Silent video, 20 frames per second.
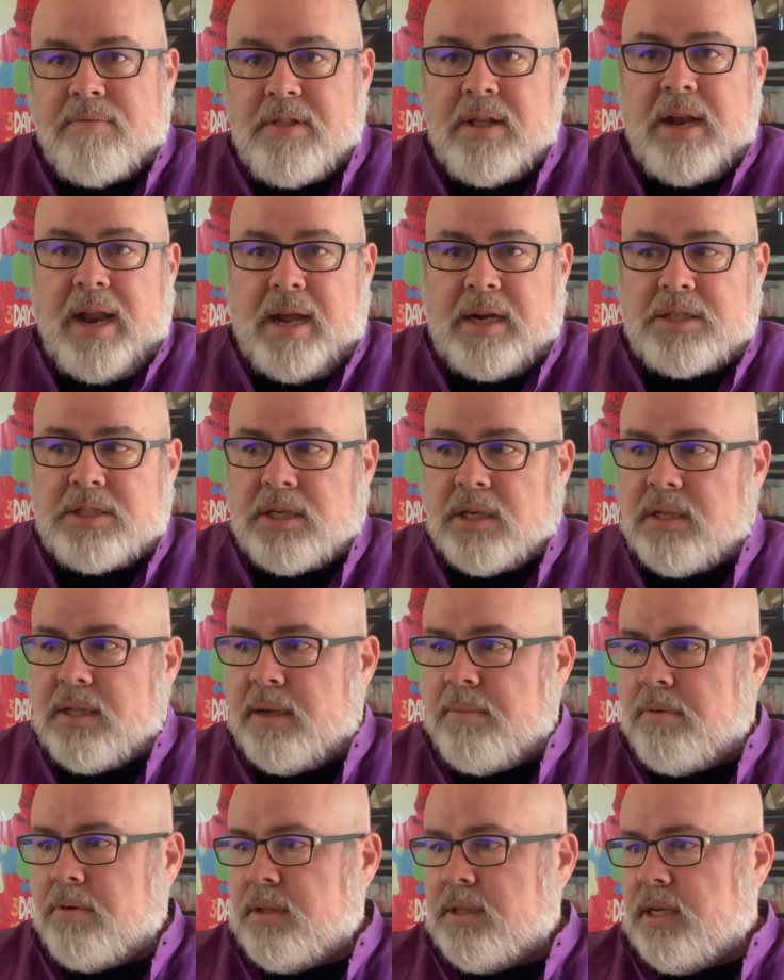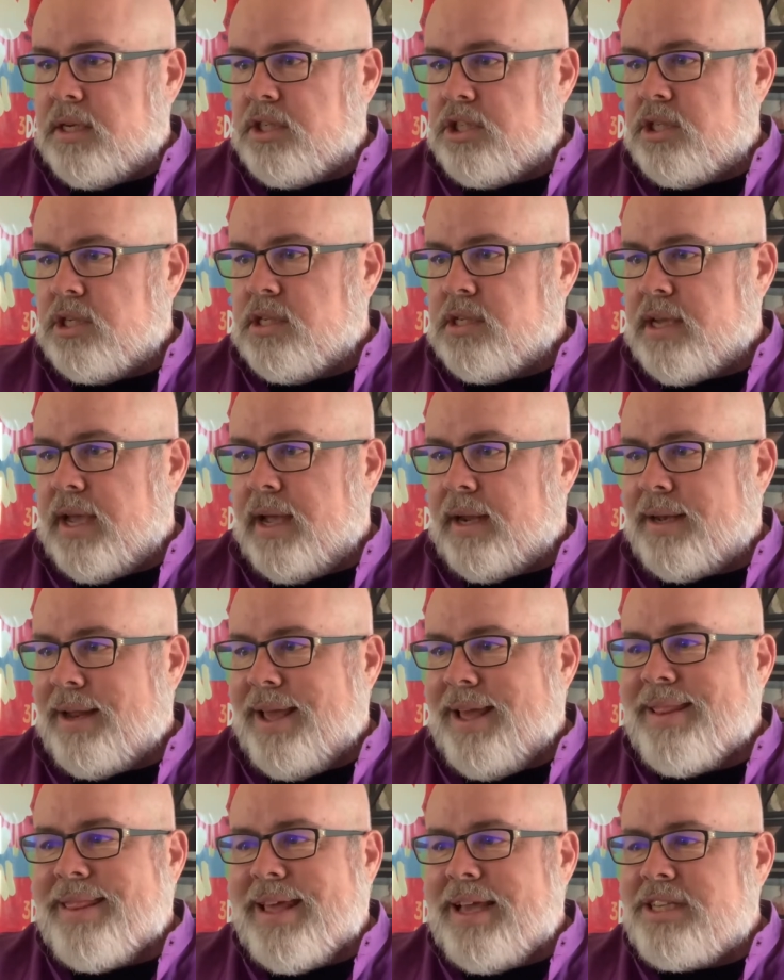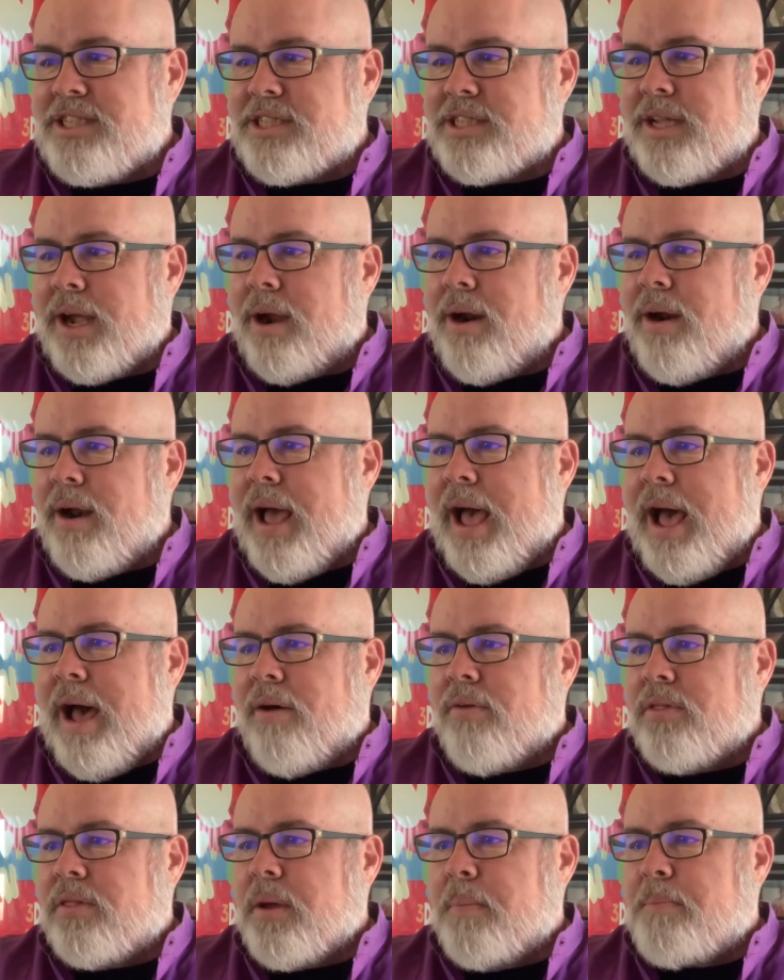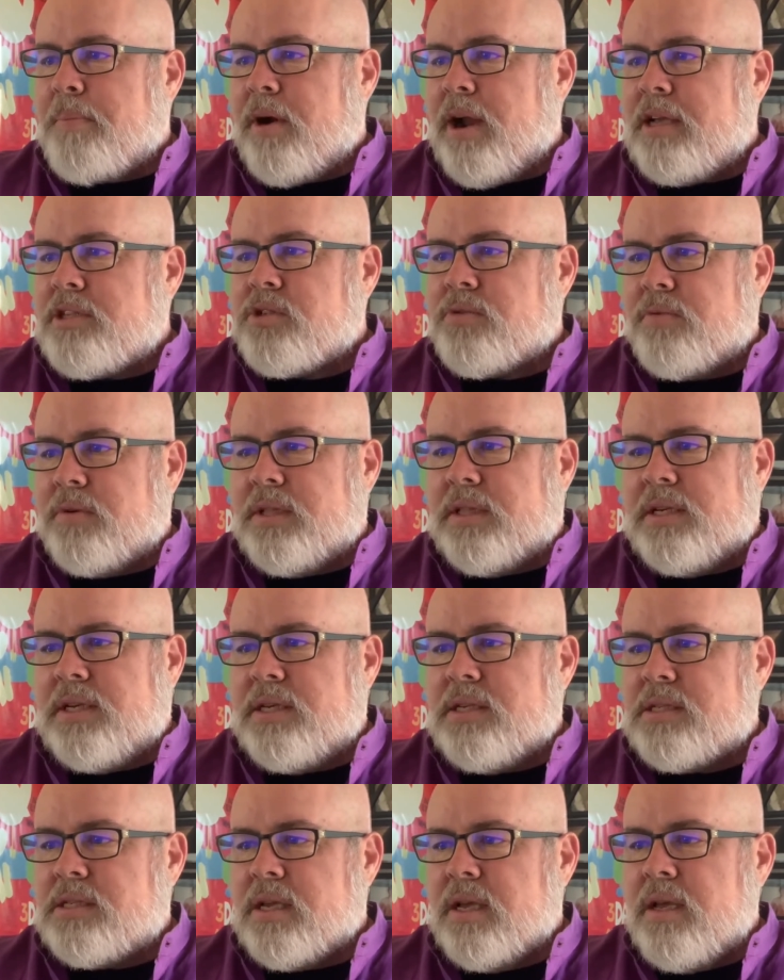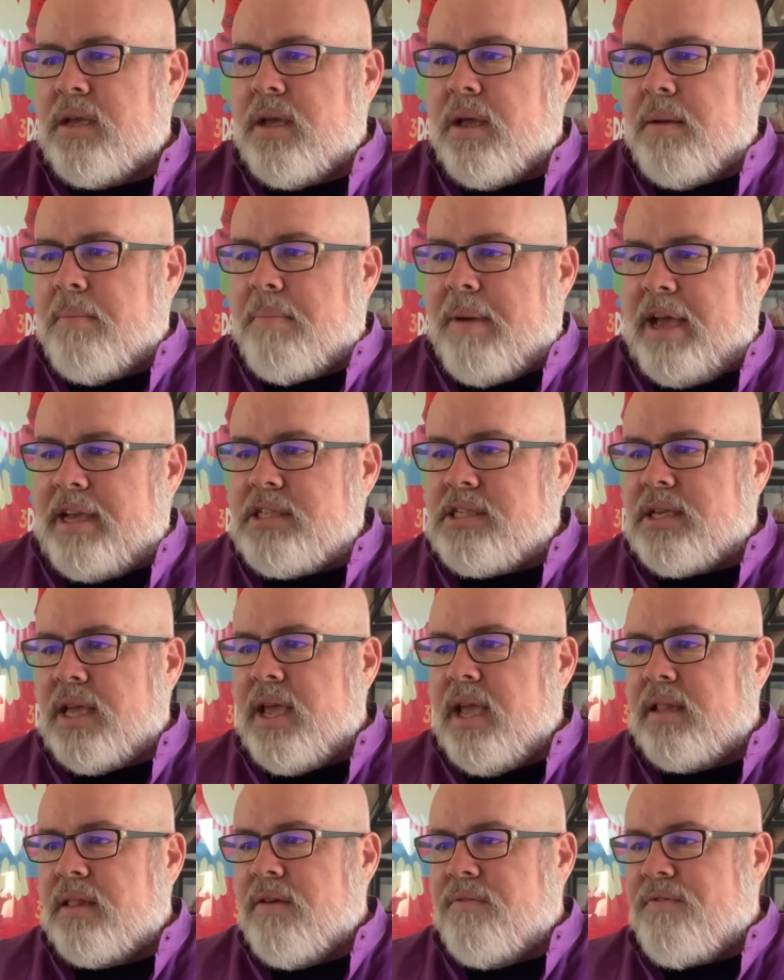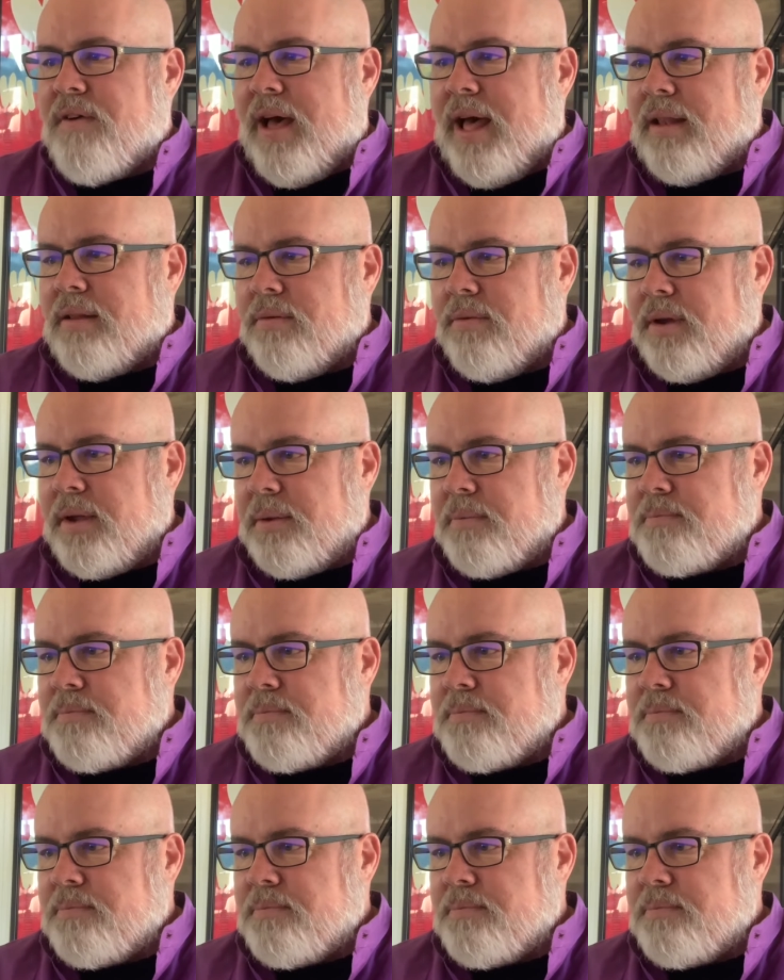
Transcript: the National Labor Relations Act. And they start out the press release by saying the following.